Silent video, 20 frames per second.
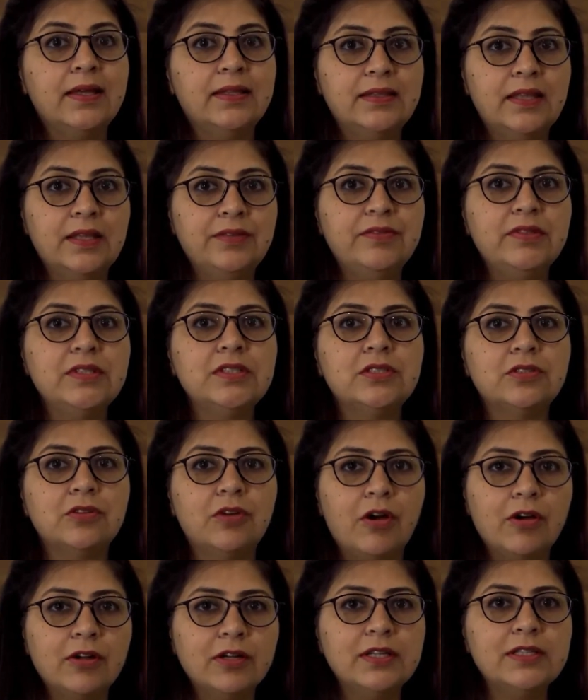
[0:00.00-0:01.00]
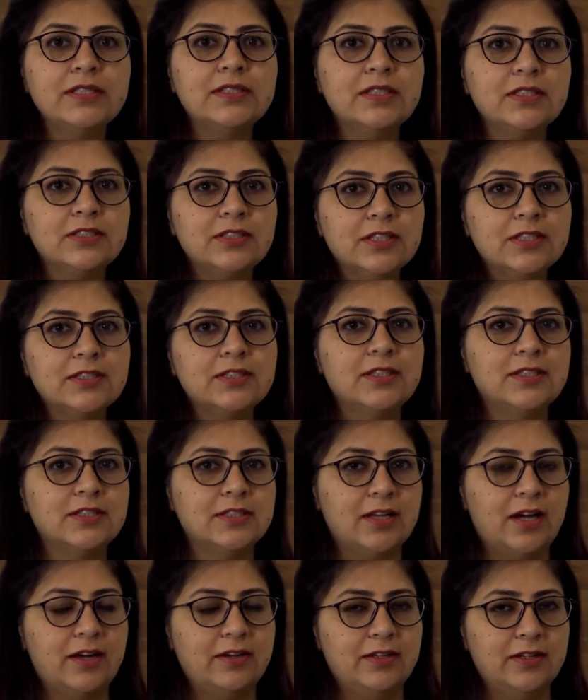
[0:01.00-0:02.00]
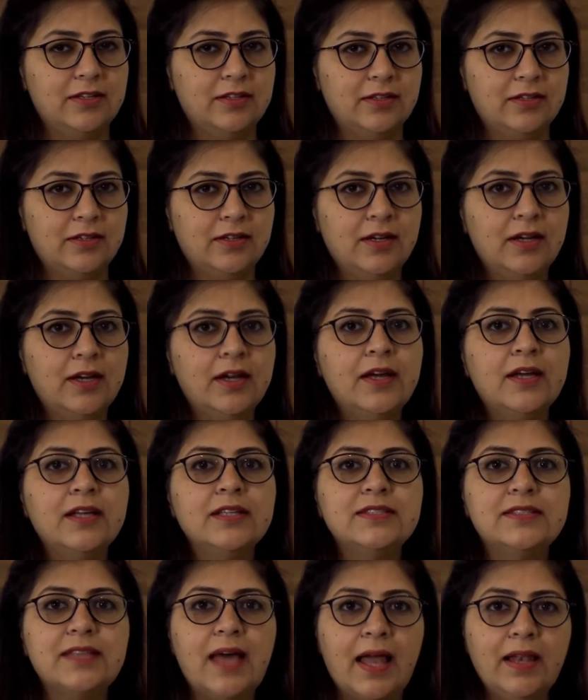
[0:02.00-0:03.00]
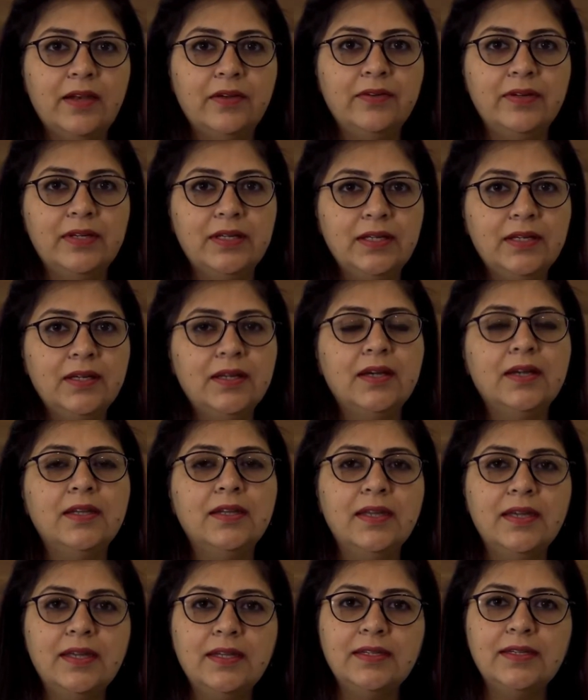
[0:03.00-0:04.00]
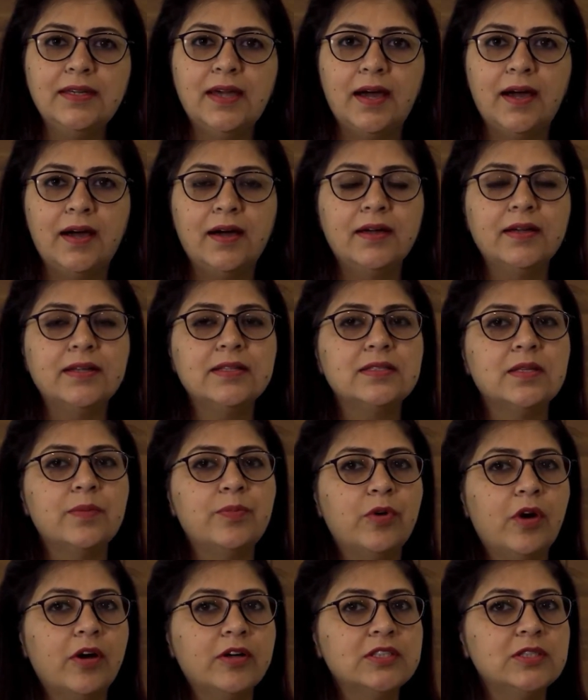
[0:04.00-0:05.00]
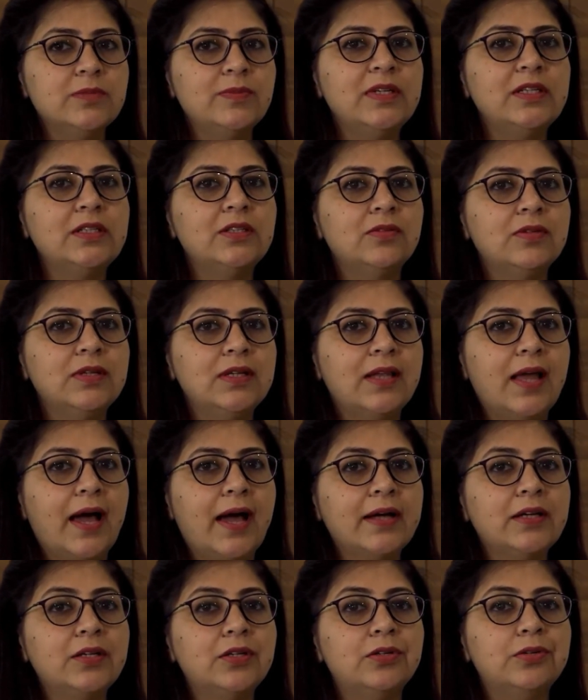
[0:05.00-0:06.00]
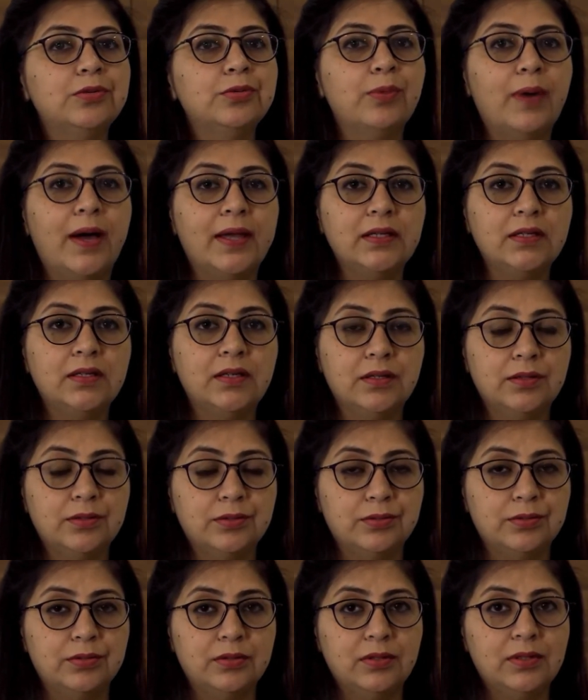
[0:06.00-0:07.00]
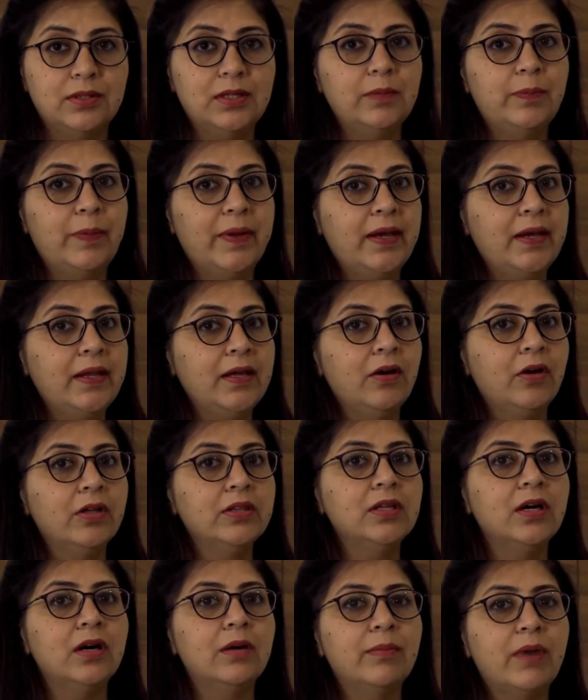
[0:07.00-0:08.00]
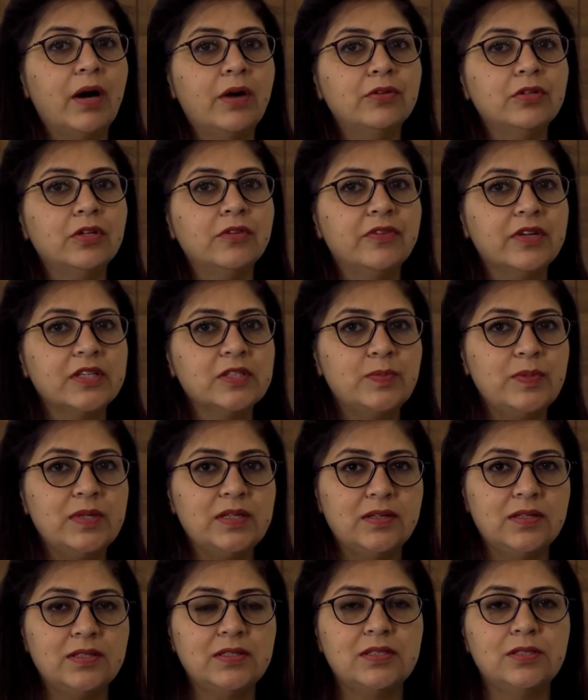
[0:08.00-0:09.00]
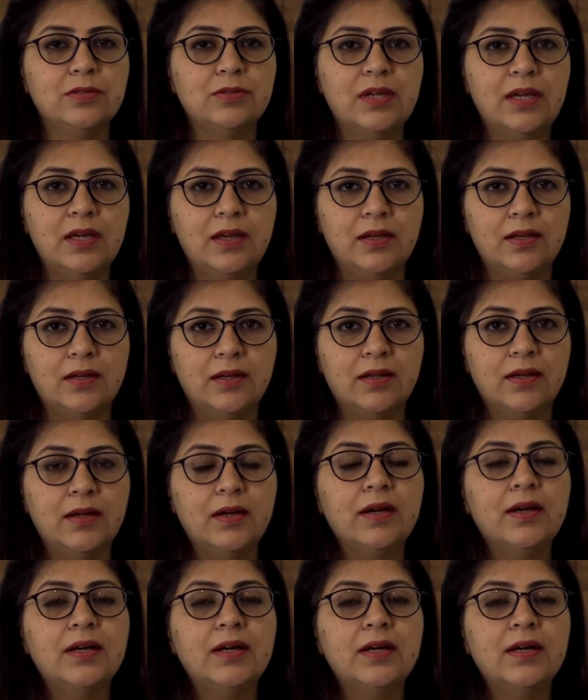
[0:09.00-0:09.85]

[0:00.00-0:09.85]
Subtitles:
then we strongly suggest this career. Salary in India is approximate 3 lakh to 1 crore depending on the amount of experience you gain.